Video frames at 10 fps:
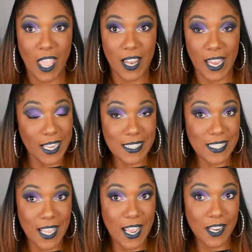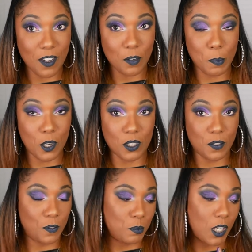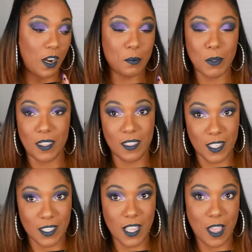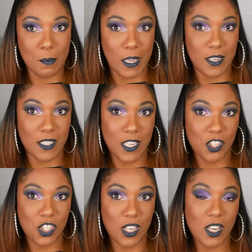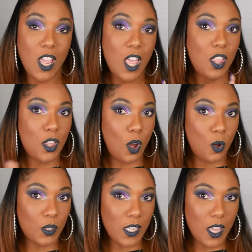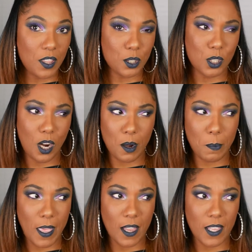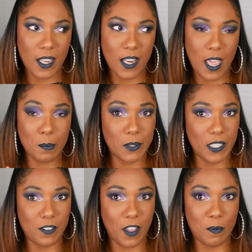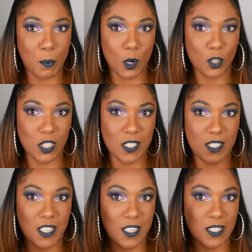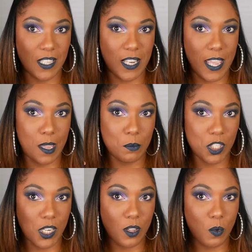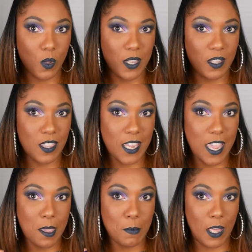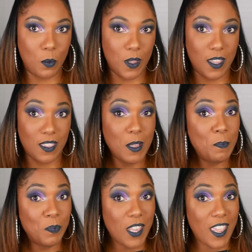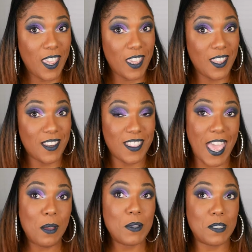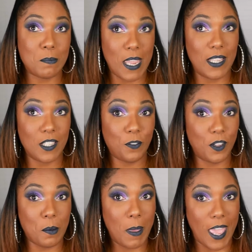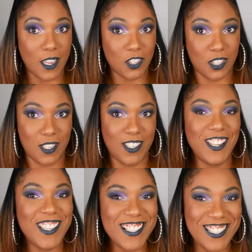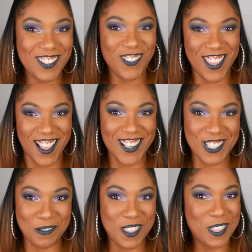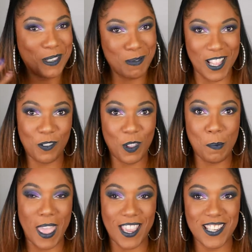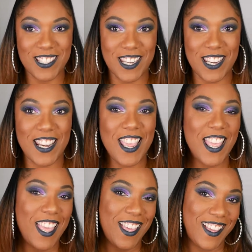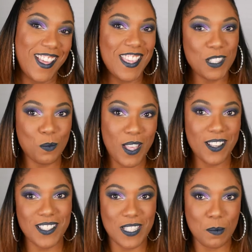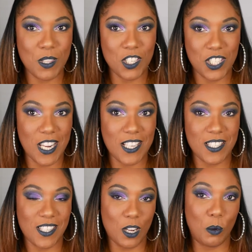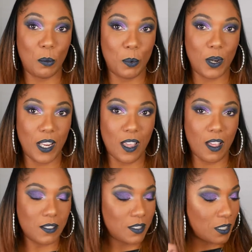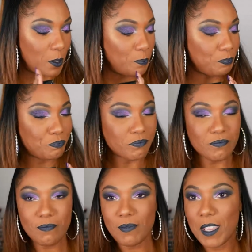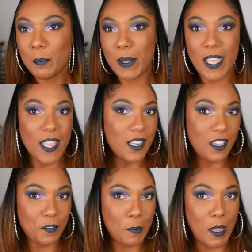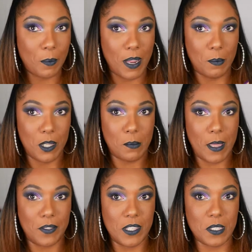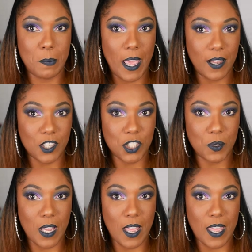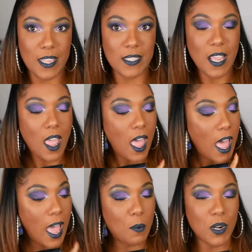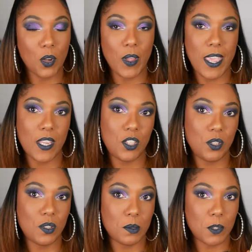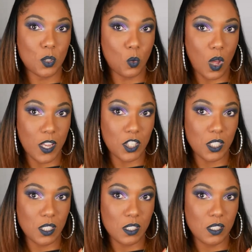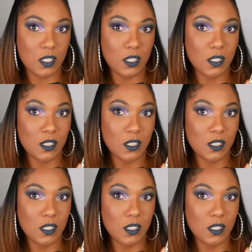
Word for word: like I said, I never purchased from Tarte, but this caught my attention. The only other Tarte palette I believe I purchased is the clamshell one that they came out with. And that was mainly for the packaging, to be honest with you. It's mainly for the packaging, uh, as well as some of the shades in there were pretty also. But enough of my rambling about this palette, you guys. I want to go ahead and do some swatches